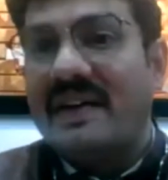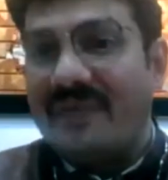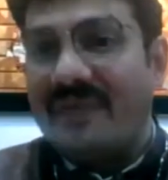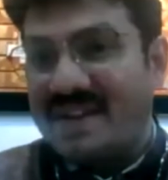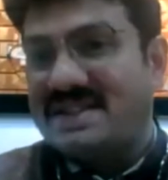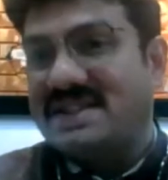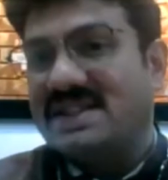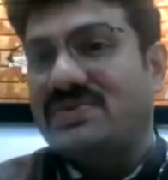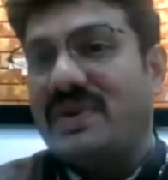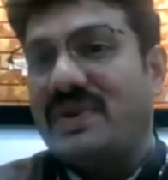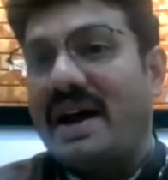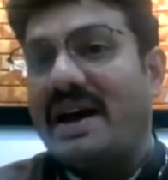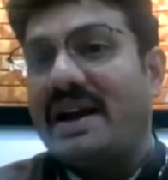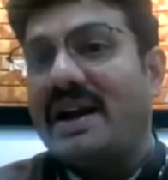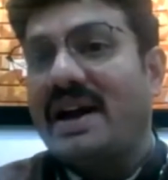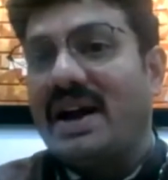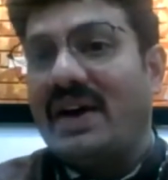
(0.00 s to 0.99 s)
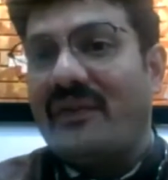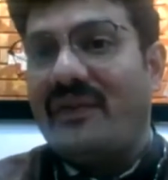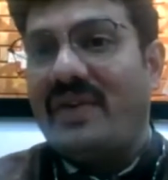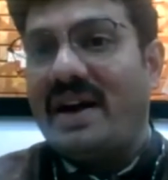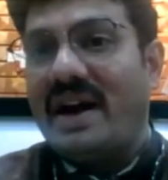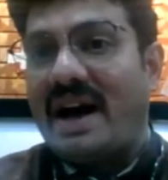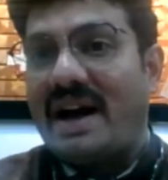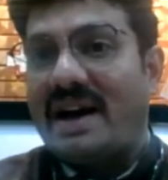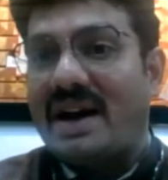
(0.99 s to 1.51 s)
This is where we
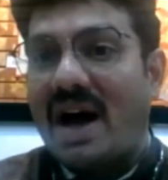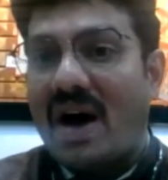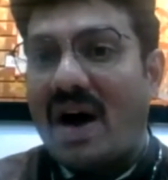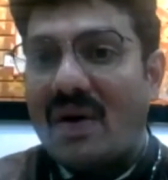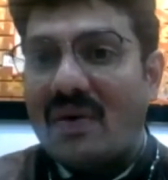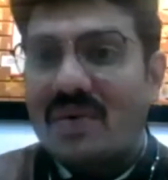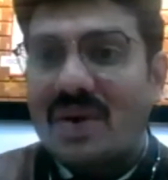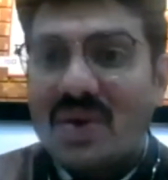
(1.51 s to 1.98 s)
are now